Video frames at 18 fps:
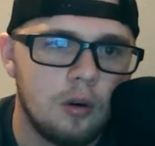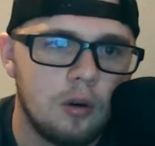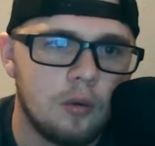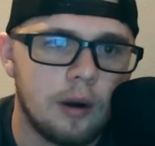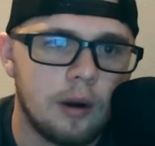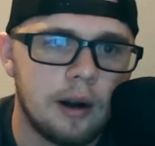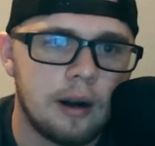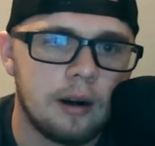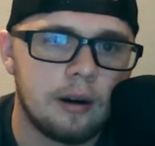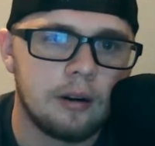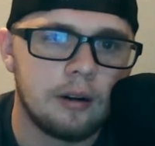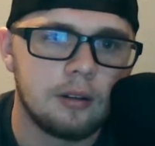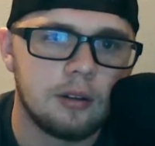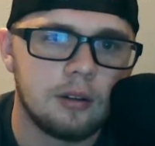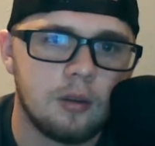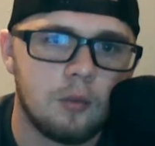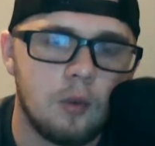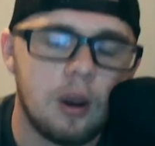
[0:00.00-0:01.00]
where
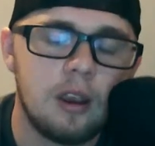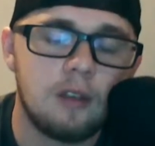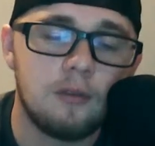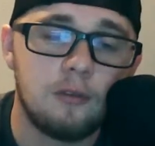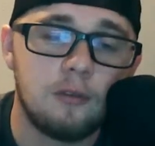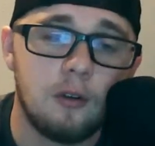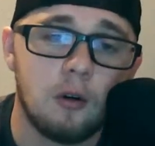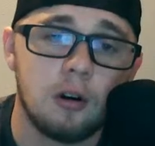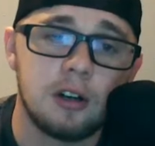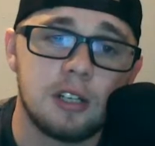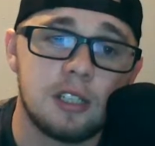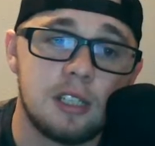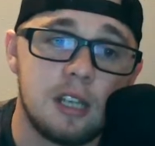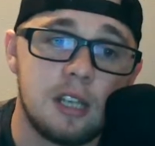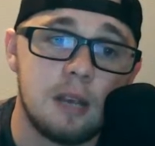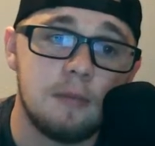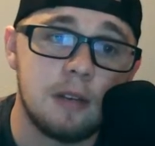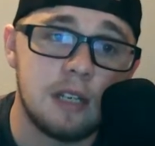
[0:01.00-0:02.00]
the Wake Forest
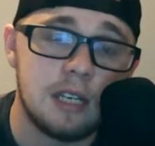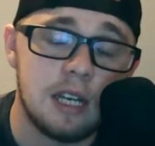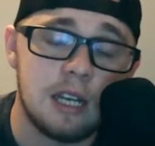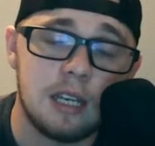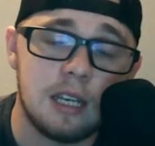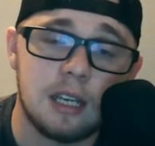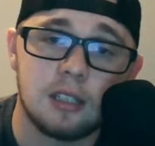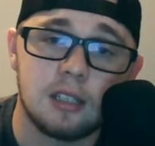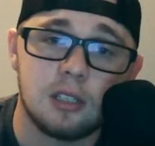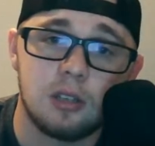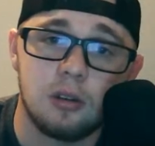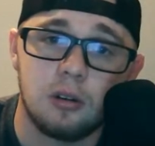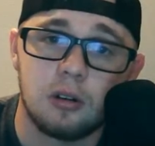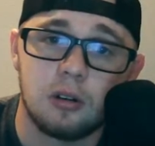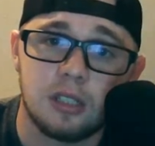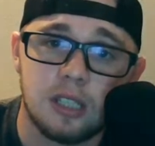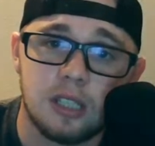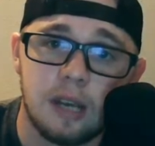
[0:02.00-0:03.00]
Demon Deacons, who
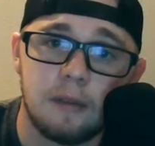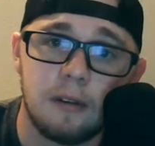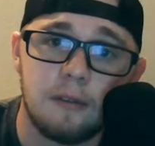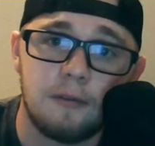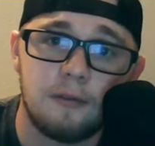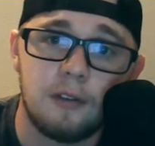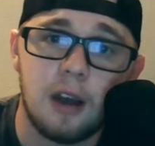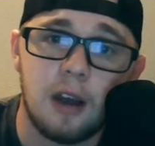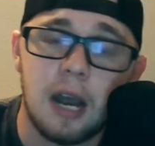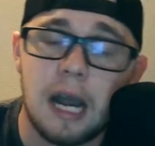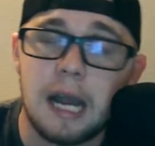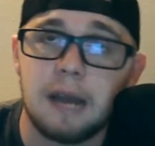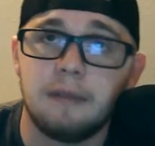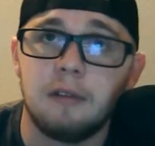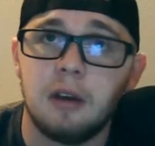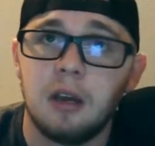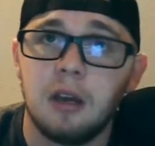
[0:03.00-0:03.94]
are 7-5,